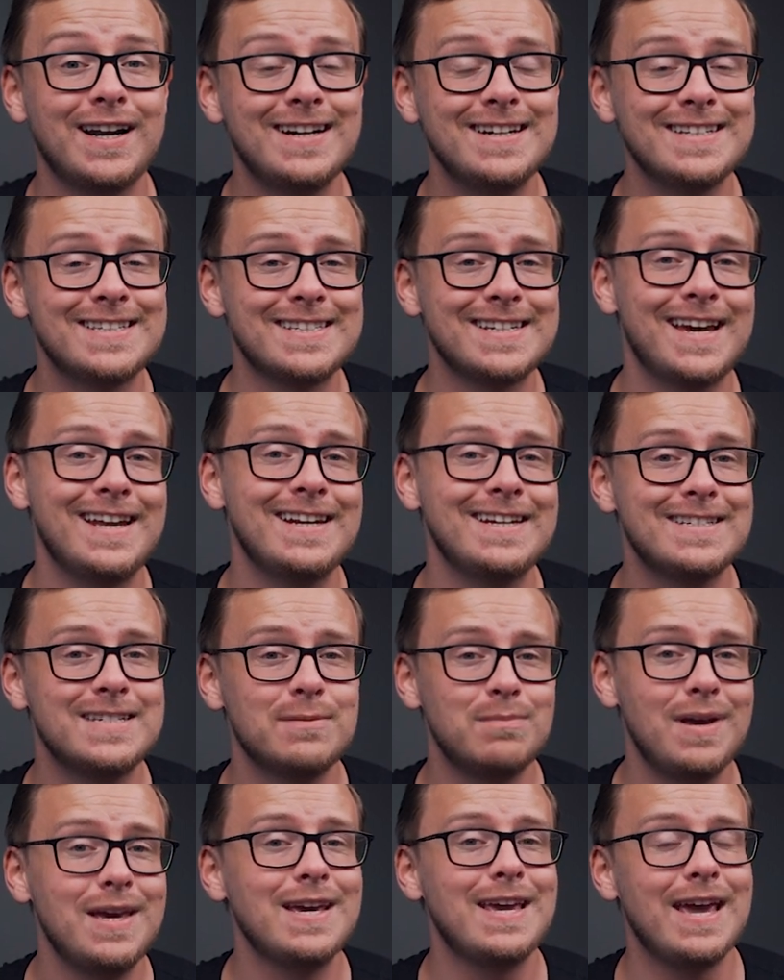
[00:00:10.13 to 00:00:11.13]
I decided to
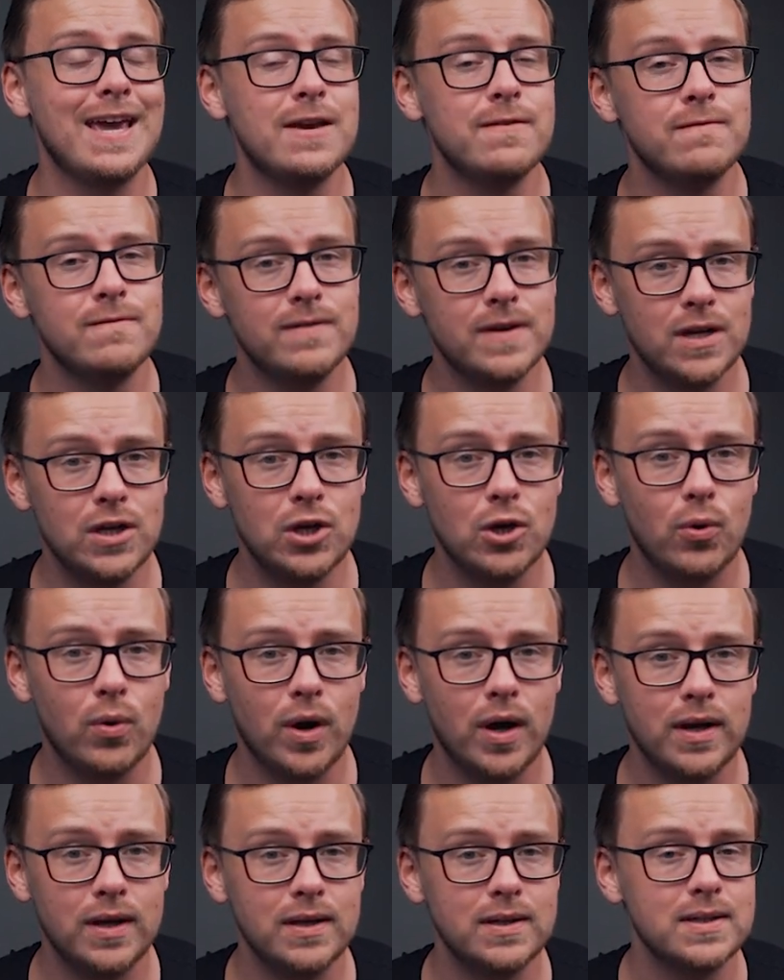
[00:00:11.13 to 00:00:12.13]
make a video
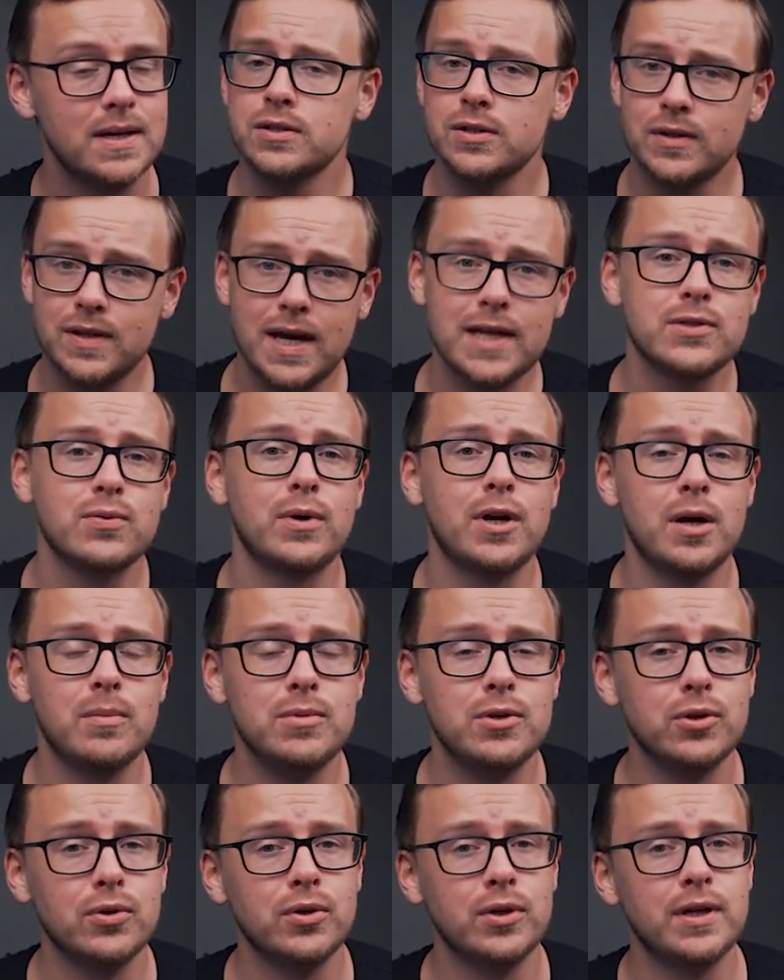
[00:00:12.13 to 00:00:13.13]
on it. So that's what I'm
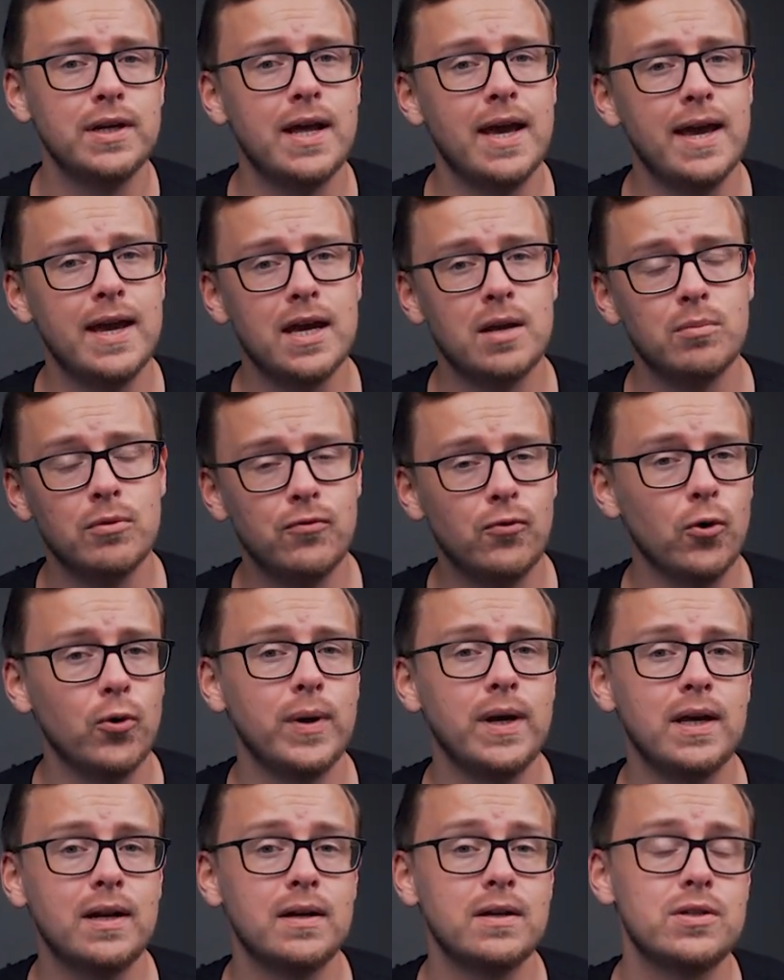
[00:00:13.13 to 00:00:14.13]
doing, and before we
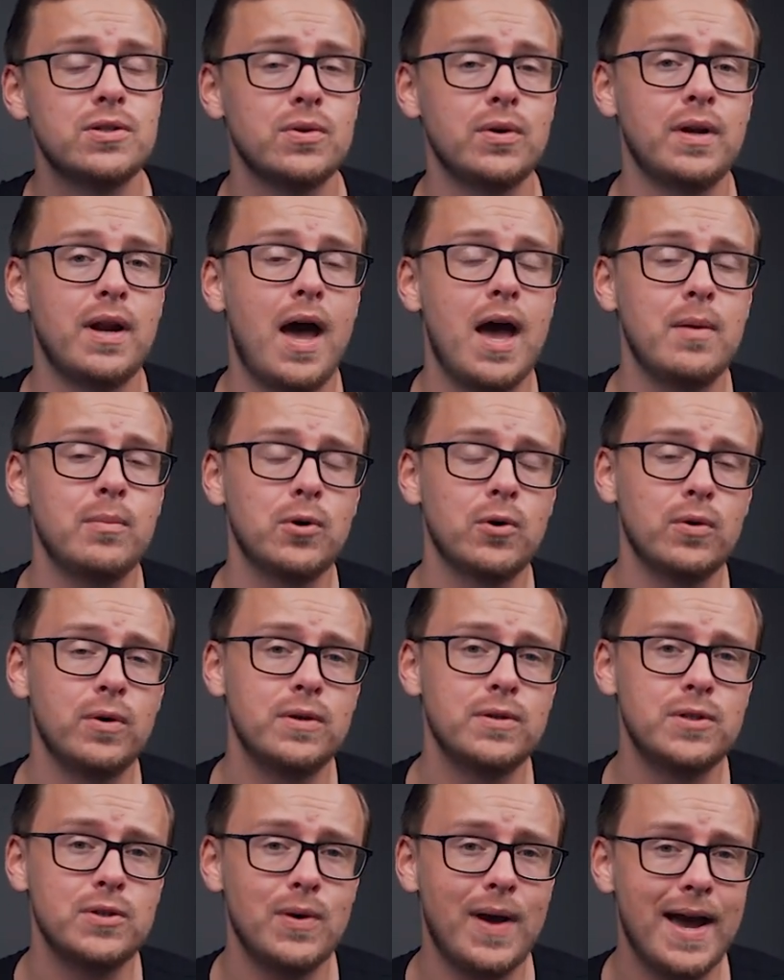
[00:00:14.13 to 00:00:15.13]
get into it, I'm going to